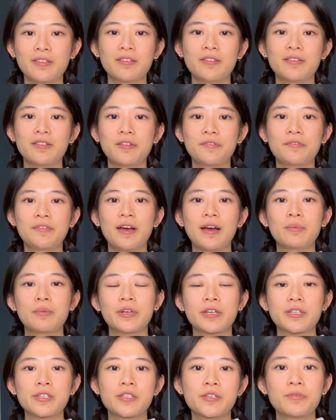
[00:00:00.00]
the
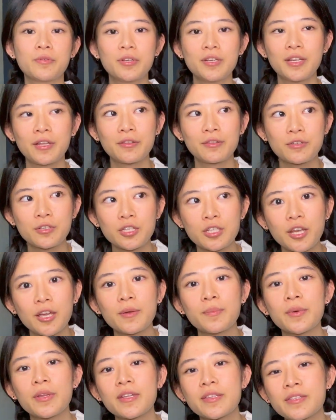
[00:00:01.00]
fabric to another
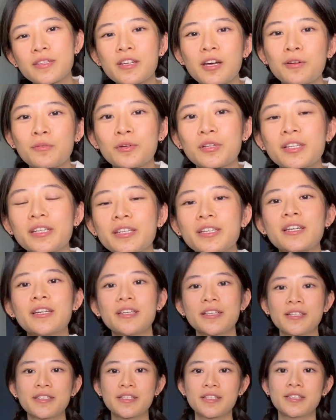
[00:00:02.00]
shape and it's not really
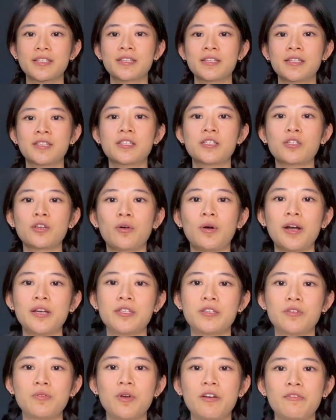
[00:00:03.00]
nice. So I
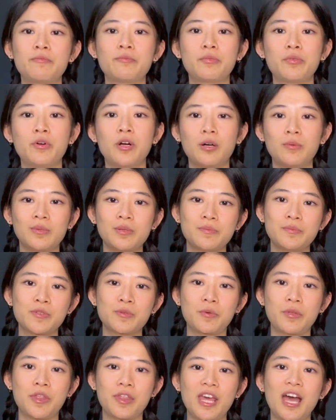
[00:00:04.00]
do have problems
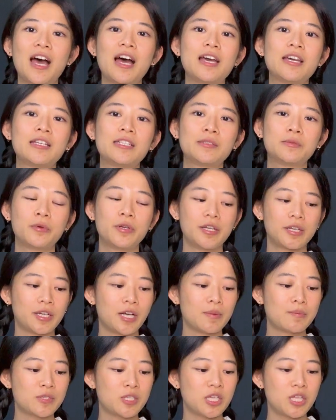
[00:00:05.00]
with that when it
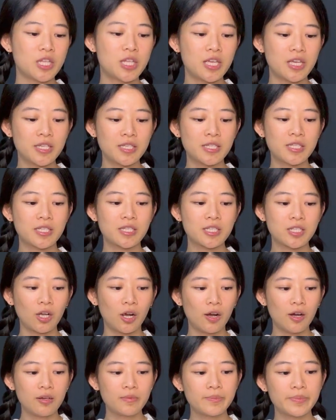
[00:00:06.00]
comes to this
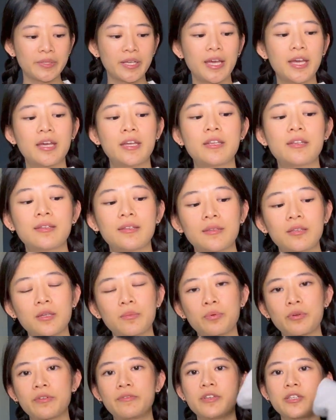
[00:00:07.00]
top and the
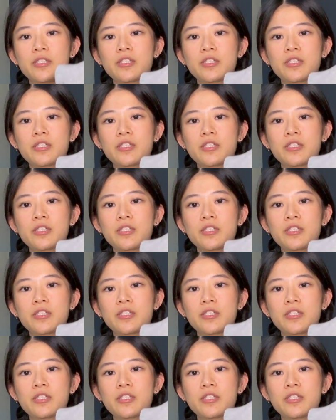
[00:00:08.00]
previous